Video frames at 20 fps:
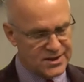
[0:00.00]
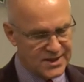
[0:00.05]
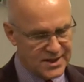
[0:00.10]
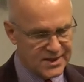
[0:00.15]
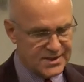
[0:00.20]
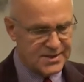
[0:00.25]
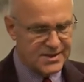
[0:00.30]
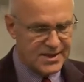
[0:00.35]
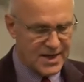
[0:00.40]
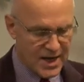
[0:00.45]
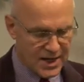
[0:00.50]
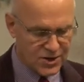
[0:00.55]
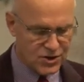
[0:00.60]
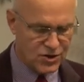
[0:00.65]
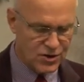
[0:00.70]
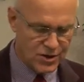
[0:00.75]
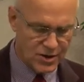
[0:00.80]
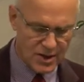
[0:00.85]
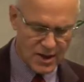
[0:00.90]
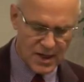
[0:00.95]
this
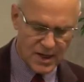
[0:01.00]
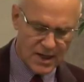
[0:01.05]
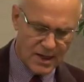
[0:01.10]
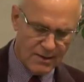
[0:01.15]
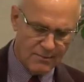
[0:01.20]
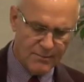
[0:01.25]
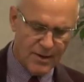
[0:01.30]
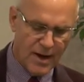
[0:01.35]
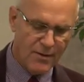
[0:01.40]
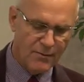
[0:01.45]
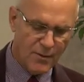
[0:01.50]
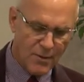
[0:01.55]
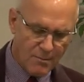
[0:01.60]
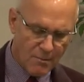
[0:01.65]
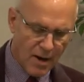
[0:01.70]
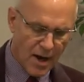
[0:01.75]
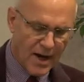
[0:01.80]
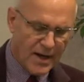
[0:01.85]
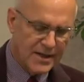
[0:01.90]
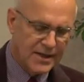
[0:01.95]
section by
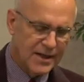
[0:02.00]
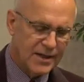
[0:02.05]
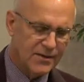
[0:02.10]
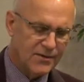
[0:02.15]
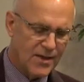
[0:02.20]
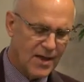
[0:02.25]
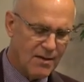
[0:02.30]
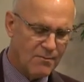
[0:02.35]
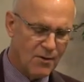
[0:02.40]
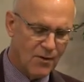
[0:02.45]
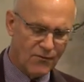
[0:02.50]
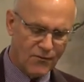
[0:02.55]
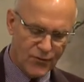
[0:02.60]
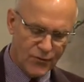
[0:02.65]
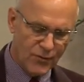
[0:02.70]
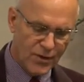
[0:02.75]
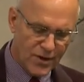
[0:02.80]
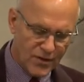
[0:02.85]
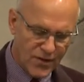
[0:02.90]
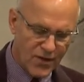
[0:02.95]
reminding them of
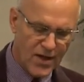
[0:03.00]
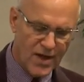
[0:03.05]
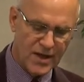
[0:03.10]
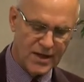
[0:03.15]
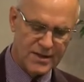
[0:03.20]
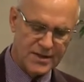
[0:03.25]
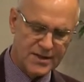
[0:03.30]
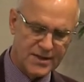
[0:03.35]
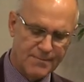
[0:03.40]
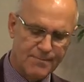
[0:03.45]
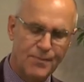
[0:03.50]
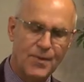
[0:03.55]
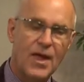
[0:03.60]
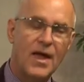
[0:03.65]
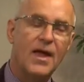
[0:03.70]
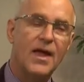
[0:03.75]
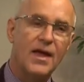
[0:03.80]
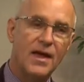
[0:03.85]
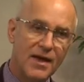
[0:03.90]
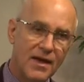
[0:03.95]
3 things.
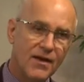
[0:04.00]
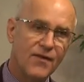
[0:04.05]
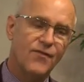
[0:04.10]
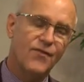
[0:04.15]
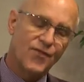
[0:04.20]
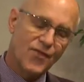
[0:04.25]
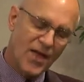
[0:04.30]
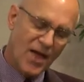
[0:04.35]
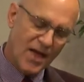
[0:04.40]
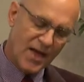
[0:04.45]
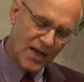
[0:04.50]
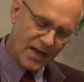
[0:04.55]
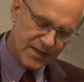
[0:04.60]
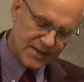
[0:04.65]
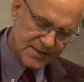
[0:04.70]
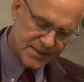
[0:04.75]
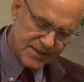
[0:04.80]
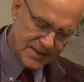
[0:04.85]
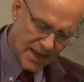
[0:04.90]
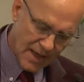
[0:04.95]
If they
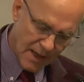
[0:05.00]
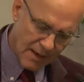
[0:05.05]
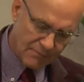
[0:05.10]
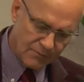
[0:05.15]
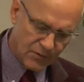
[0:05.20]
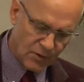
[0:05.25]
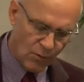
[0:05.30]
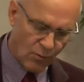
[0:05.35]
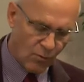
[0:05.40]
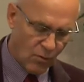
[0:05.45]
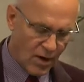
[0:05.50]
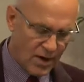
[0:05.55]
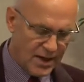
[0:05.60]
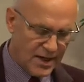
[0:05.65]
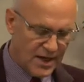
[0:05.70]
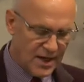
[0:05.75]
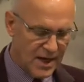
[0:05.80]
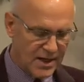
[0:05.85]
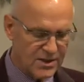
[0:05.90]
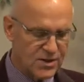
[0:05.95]
accept what
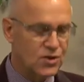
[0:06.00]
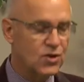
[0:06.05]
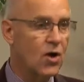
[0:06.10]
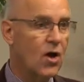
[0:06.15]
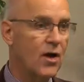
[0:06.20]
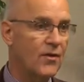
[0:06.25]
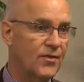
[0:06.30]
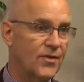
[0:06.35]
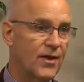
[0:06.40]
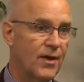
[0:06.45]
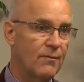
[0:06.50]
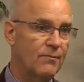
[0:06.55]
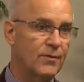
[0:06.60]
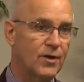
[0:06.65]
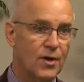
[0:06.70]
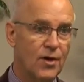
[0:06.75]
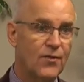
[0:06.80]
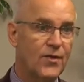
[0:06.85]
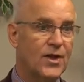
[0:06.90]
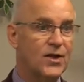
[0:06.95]
he has taught them,
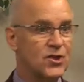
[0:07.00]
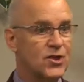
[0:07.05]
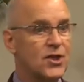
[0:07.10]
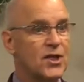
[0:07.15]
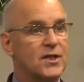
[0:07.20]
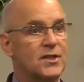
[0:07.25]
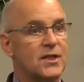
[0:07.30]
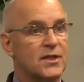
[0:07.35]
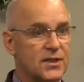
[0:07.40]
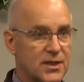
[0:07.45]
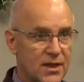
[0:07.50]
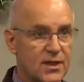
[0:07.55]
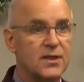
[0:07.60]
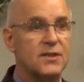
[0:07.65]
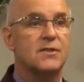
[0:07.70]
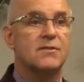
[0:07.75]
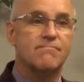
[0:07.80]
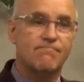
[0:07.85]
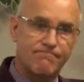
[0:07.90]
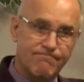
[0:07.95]
that Jesus
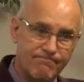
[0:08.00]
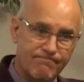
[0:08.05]
is